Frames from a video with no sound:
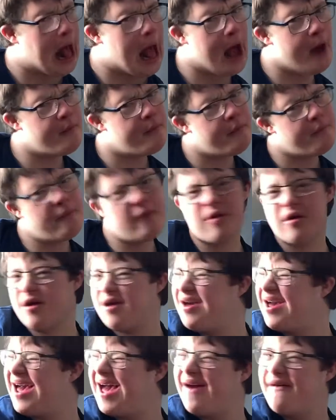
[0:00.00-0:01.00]
I will
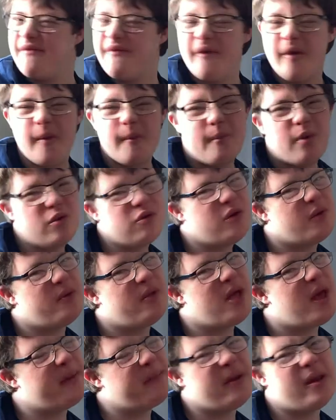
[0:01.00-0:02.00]
put the
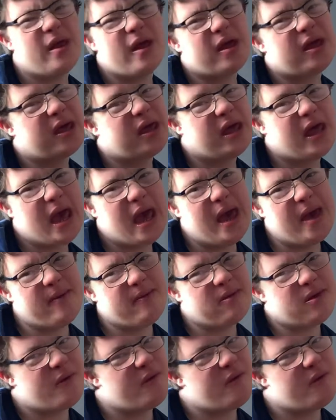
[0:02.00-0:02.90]
flip in the games.